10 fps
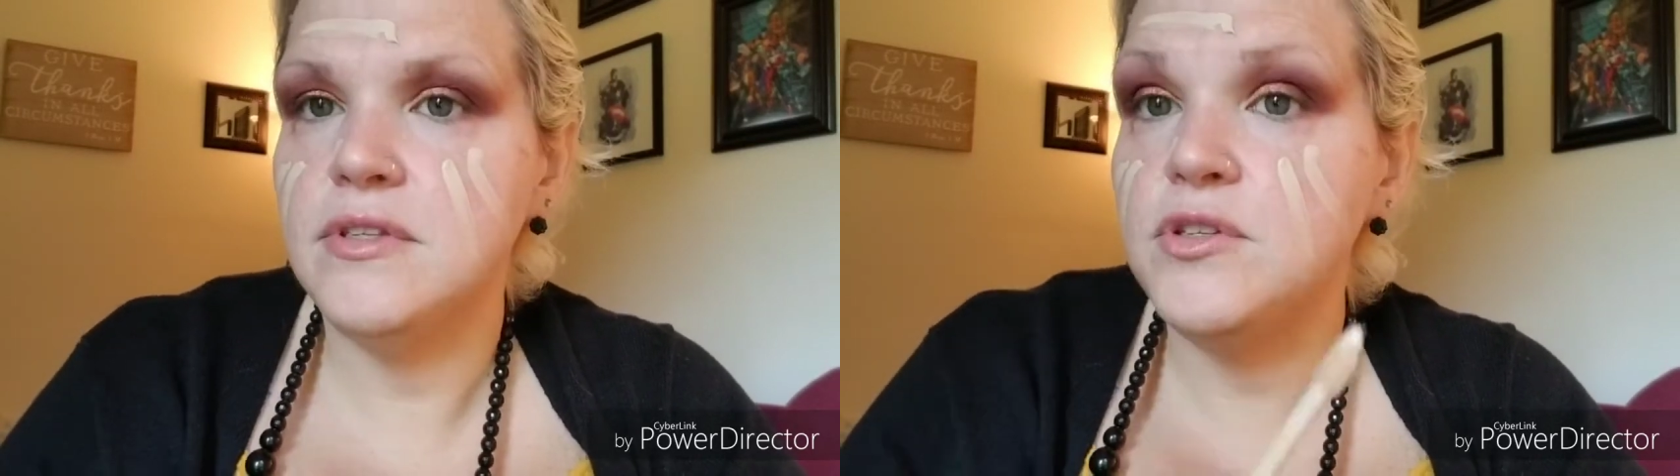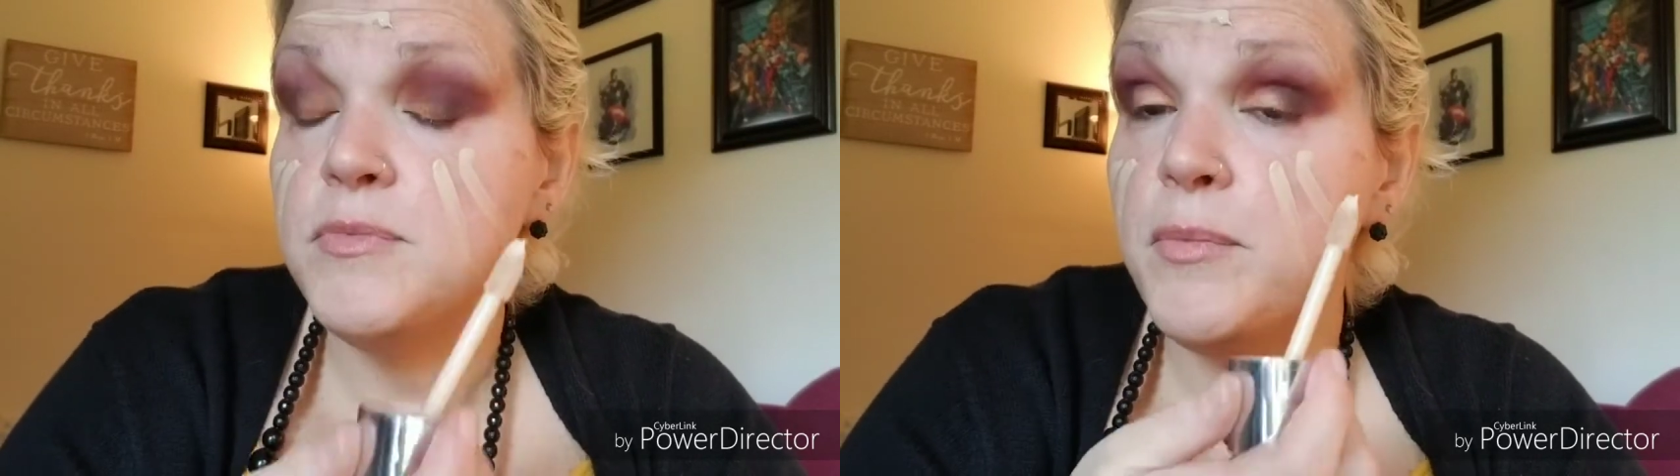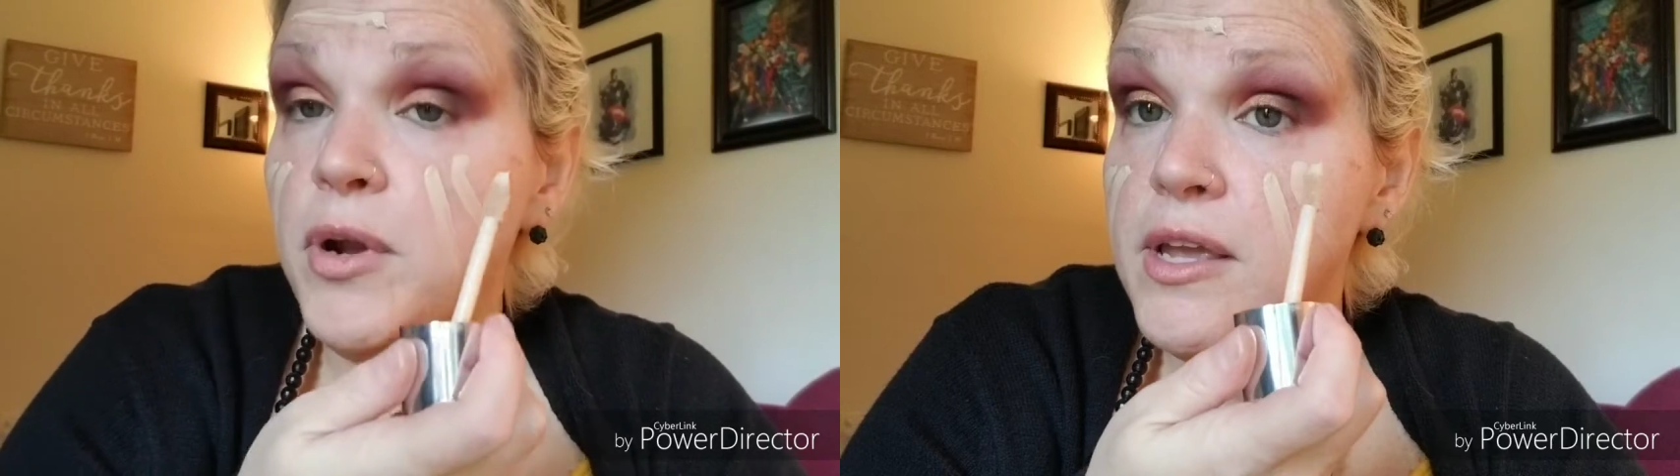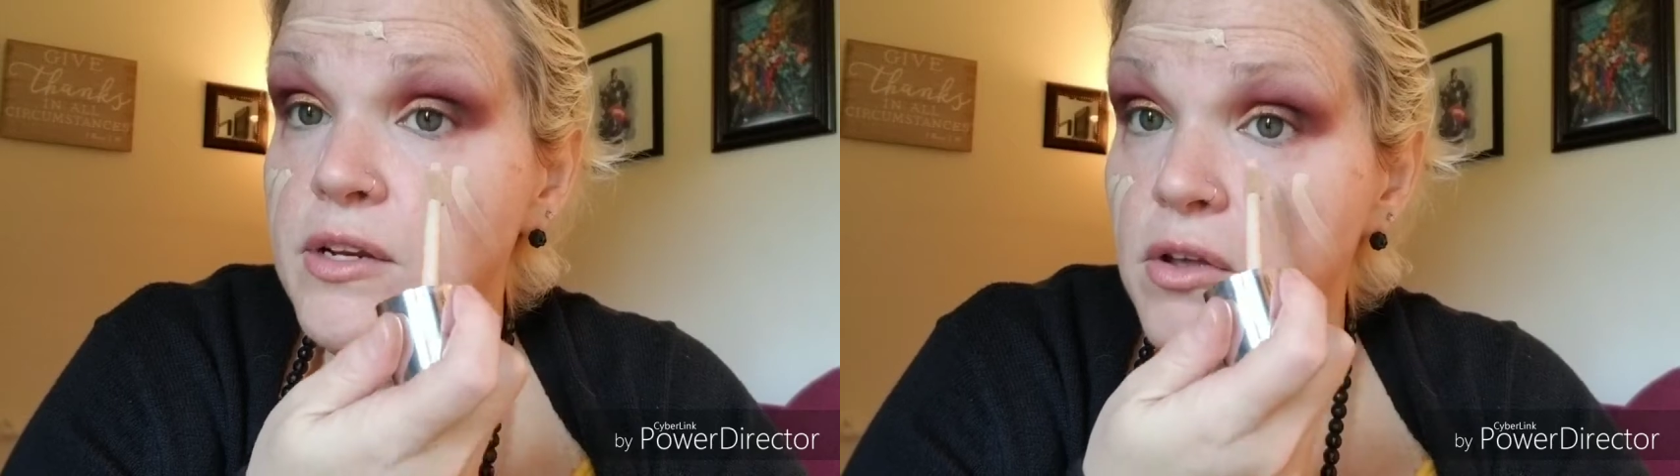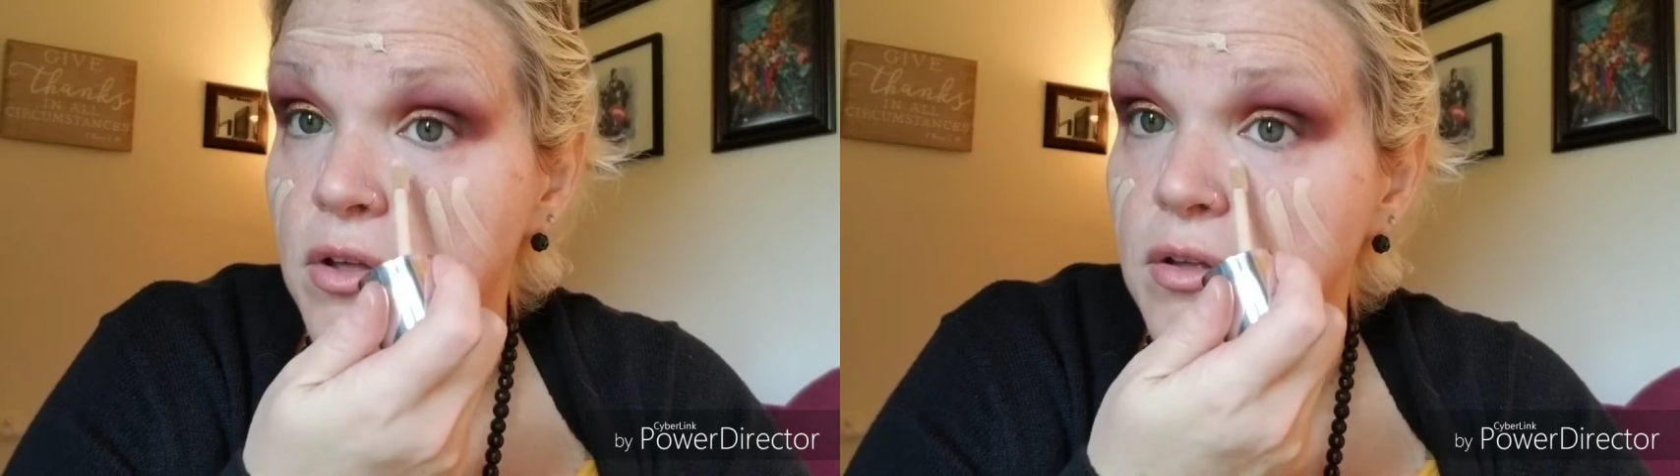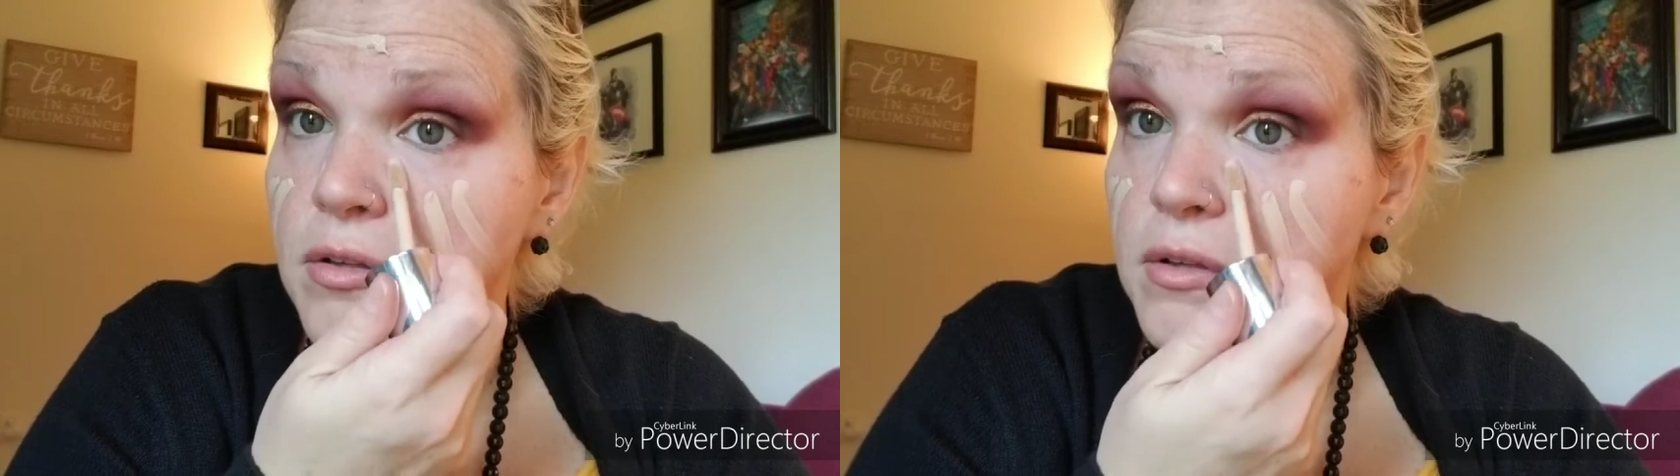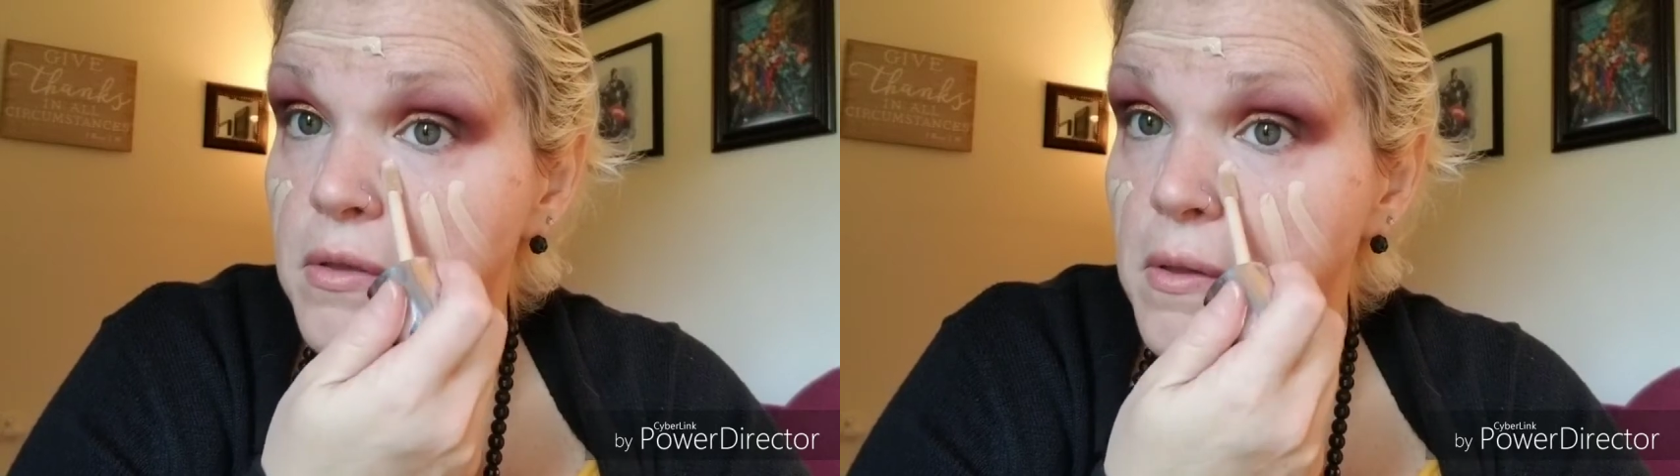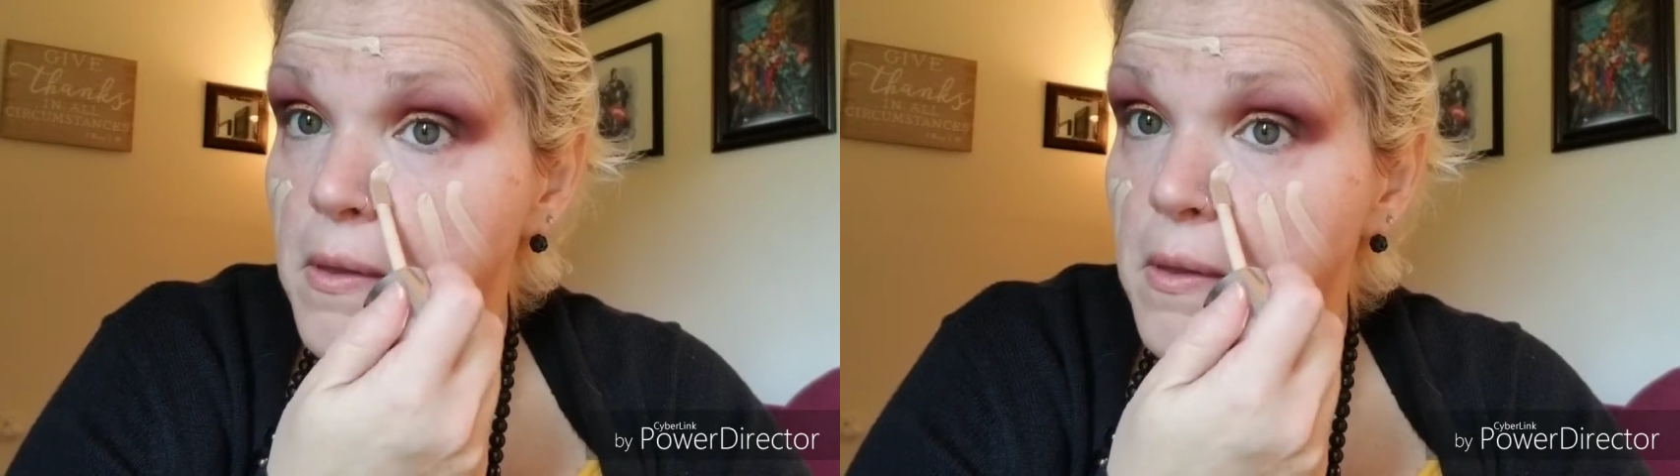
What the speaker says: use my brain at all.